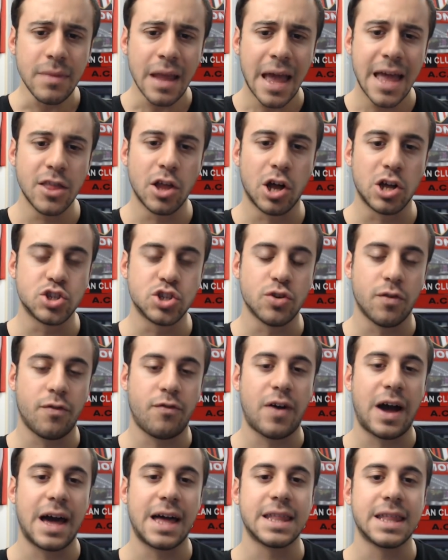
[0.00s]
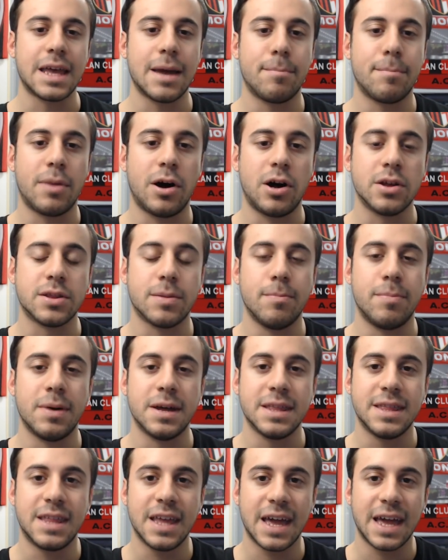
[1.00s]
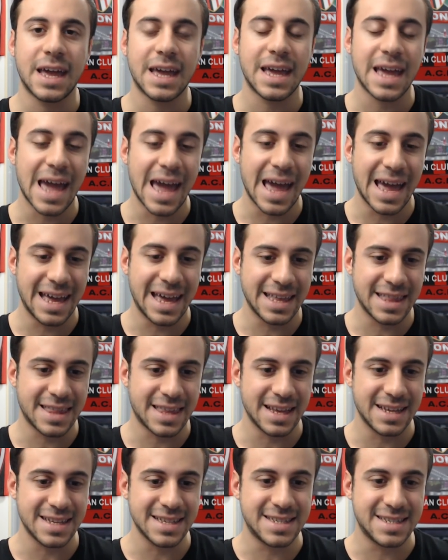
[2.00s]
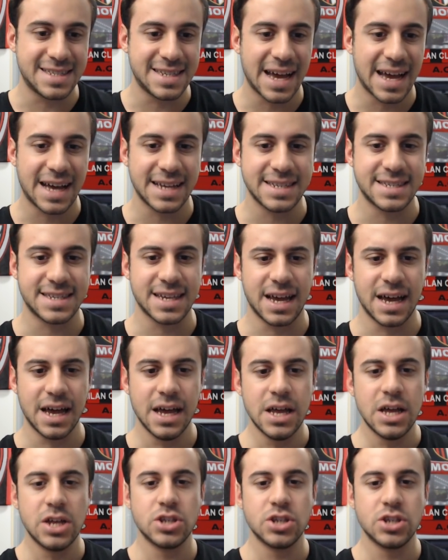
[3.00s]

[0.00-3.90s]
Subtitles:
and also finally about Bade and Zaza.